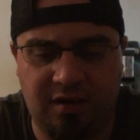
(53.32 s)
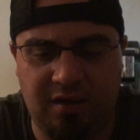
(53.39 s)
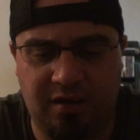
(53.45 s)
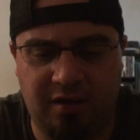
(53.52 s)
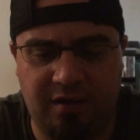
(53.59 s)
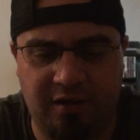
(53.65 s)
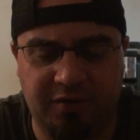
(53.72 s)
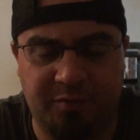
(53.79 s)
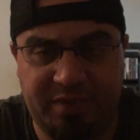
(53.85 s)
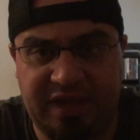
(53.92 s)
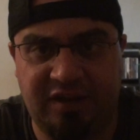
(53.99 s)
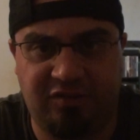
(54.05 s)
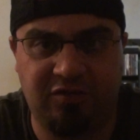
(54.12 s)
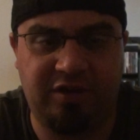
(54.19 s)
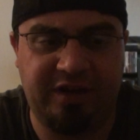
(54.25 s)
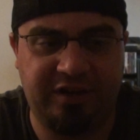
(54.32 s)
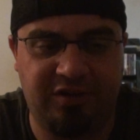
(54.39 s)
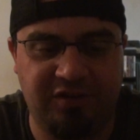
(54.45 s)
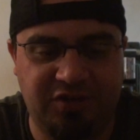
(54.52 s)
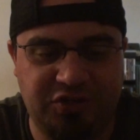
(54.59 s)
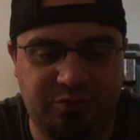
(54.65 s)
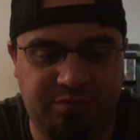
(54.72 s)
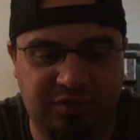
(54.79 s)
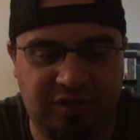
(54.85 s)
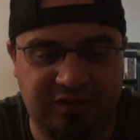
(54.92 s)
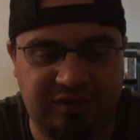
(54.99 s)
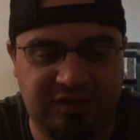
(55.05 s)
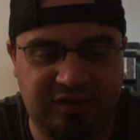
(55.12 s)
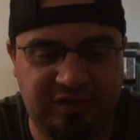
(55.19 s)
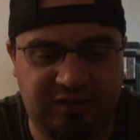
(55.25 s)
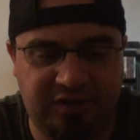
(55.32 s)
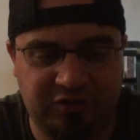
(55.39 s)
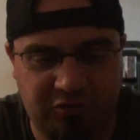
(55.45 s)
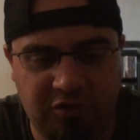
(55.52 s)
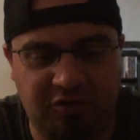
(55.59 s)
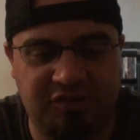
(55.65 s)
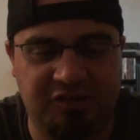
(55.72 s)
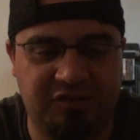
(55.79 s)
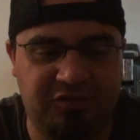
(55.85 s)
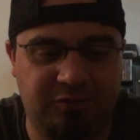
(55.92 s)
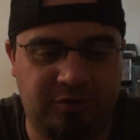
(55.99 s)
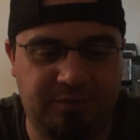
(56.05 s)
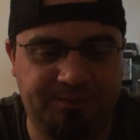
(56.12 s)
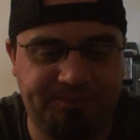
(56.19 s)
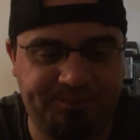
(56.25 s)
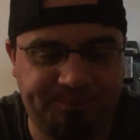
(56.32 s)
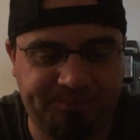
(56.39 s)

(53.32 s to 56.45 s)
on the PS3 because you plug the controllers into them